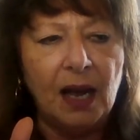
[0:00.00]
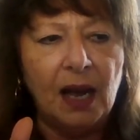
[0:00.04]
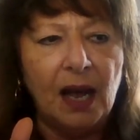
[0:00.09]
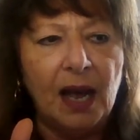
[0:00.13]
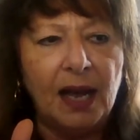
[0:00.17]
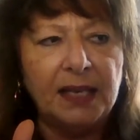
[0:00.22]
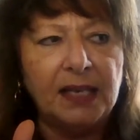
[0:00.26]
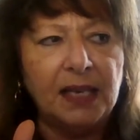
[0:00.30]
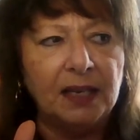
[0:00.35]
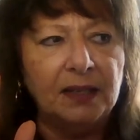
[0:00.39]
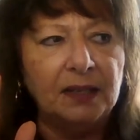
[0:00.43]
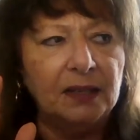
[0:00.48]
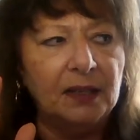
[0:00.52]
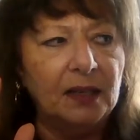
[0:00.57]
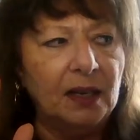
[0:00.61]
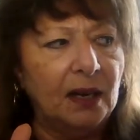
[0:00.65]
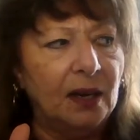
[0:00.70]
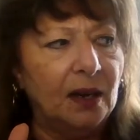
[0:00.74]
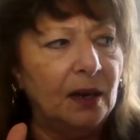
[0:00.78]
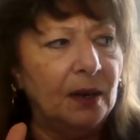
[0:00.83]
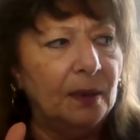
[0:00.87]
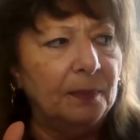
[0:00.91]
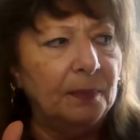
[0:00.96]
can
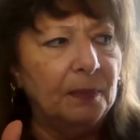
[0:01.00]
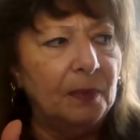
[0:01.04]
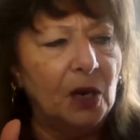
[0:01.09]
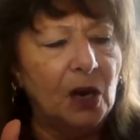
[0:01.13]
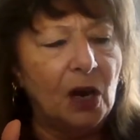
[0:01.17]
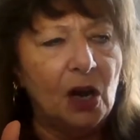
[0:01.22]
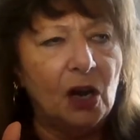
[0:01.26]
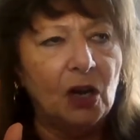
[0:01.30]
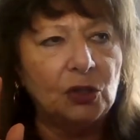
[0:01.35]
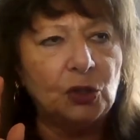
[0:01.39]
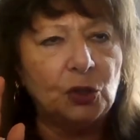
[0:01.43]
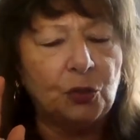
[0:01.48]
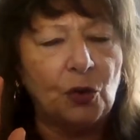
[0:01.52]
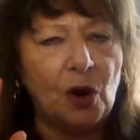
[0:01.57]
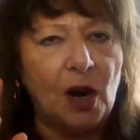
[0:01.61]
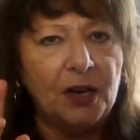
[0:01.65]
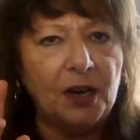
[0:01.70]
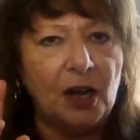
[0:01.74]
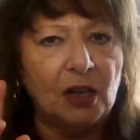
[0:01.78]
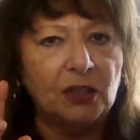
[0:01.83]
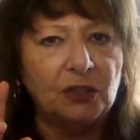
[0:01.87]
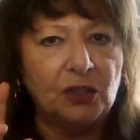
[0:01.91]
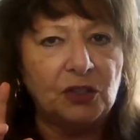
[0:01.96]
try
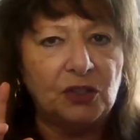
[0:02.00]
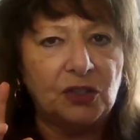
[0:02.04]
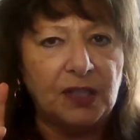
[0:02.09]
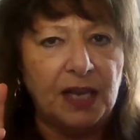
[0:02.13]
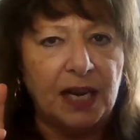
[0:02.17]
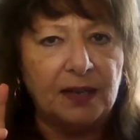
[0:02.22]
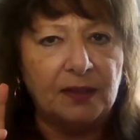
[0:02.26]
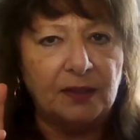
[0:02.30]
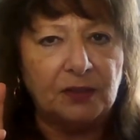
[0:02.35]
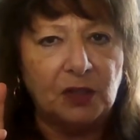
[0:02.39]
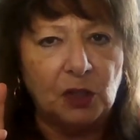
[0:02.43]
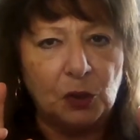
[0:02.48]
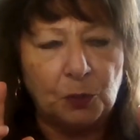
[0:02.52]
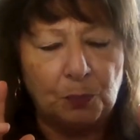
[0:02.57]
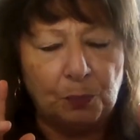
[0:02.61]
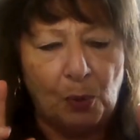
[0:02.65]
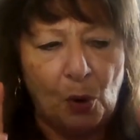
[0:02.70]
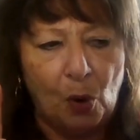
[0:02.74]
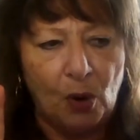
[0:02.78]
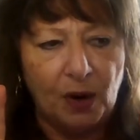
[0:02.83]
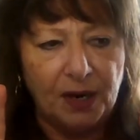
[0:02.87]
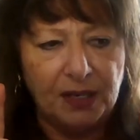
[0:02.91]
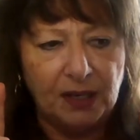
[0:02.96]
to understand at this
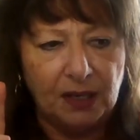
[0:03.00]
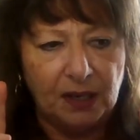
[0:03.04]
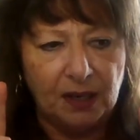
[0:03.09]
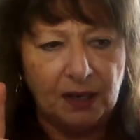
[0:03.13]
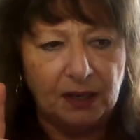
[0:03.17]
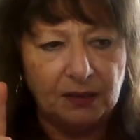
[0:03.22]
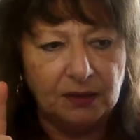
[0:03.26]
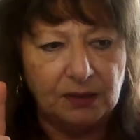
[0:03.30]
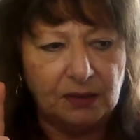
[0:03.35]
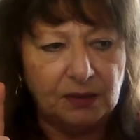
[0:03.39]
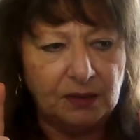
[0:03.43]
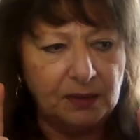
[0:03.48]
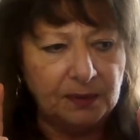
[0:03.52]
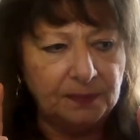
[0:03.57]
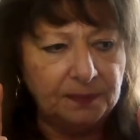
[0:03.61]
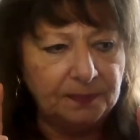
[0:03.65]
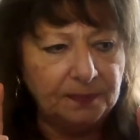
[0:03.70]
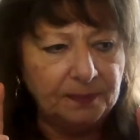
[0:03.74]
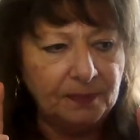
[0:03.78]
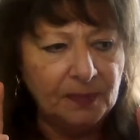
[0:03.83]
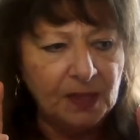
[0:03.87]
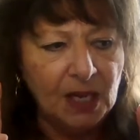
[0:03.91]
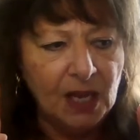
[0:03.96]
point is
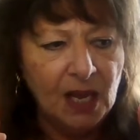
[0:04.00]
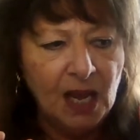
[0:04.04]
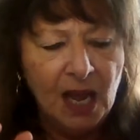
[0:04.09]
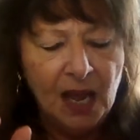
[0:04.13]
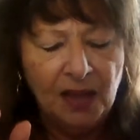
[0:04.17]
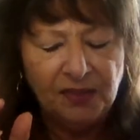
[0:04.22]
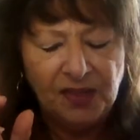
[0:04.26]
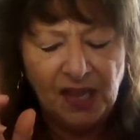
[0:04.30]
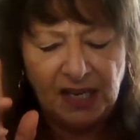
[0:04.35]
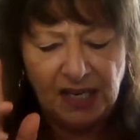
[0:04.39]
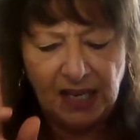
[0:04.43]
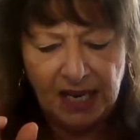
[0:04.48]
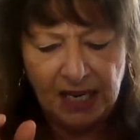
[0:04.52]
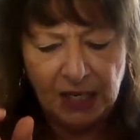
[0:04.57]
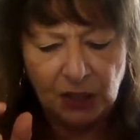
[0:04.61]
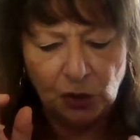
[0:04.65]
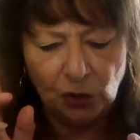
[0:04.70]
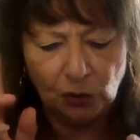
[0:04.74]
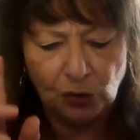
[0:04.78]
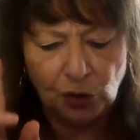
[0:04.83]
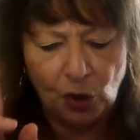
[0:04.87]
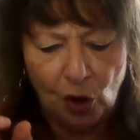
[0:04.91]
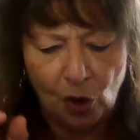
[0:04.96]
that
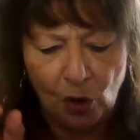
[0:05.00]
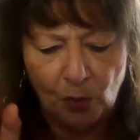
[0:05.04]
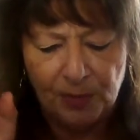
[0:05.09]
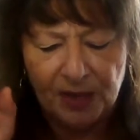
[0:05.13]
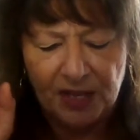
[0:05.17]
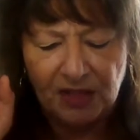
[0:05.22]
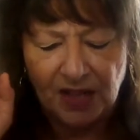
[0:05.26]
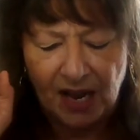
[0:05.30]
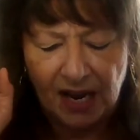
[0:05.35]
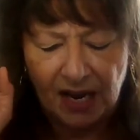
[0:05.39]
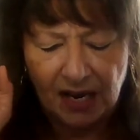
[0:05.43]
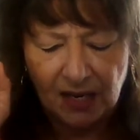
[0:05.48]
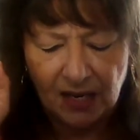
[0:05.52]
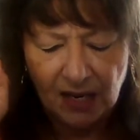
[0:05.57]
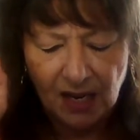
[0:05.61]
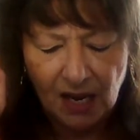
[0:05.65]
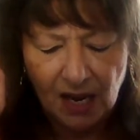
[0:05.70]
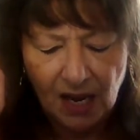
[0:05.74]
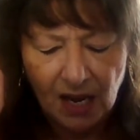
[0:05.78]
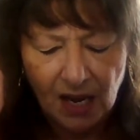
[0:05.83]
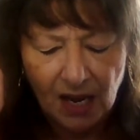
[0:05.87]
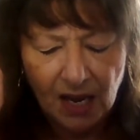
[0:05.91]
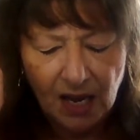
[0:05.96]
angel told me that
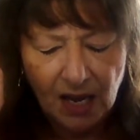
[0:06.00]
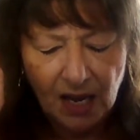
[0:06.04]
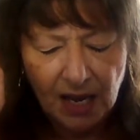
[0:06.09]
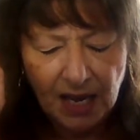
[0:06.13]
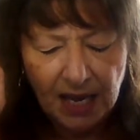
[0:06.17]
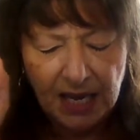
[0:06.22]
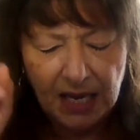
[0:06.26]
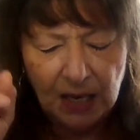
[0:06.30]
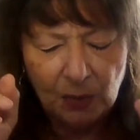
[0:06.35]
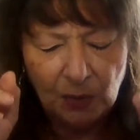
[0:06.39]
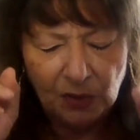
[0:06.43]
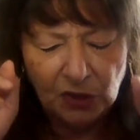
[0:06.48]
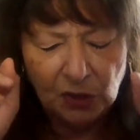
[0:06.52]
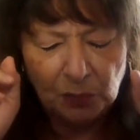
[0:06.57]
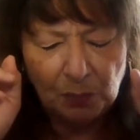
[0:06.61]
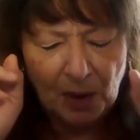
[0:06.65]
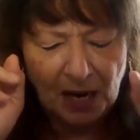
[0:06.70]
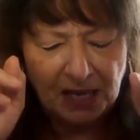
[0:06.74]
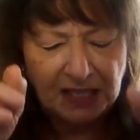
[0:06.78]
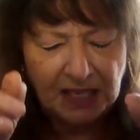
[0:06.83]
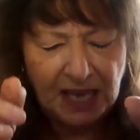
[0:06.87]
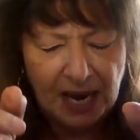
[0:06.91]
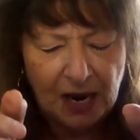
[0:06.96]
he was
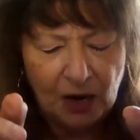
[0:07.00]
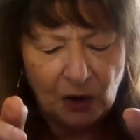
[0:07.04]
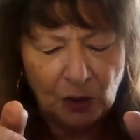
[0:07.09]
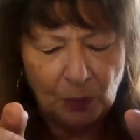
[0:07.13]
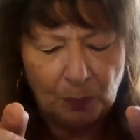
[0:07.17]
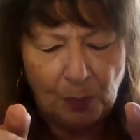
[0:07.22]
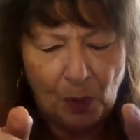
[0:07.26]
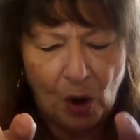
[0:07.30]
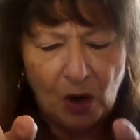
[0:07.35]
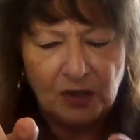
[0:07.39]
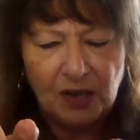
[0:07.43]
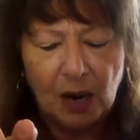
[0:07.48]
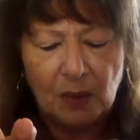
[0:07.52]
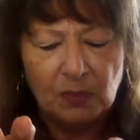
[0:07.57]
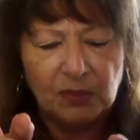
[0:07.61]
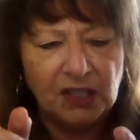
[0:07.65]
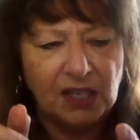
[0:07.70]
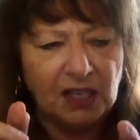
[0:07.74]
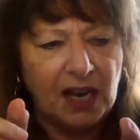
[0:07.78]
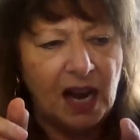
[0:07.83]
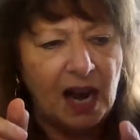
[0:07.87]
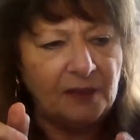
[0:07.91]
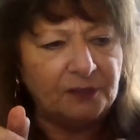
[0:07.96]
my counterpart and I was
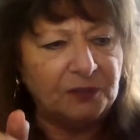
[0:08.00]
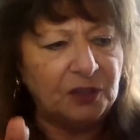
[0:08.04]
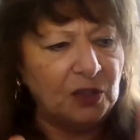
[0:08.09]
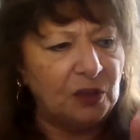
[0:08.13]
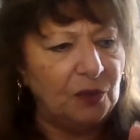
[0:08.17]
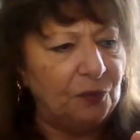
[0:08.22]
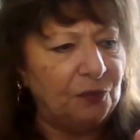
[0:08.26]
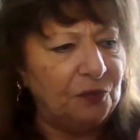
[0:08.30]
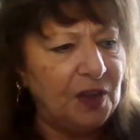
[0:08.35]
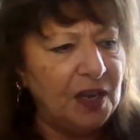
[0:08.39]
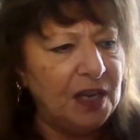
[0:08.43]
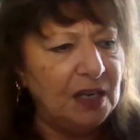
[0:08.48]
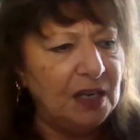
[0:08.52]
going to have to defeat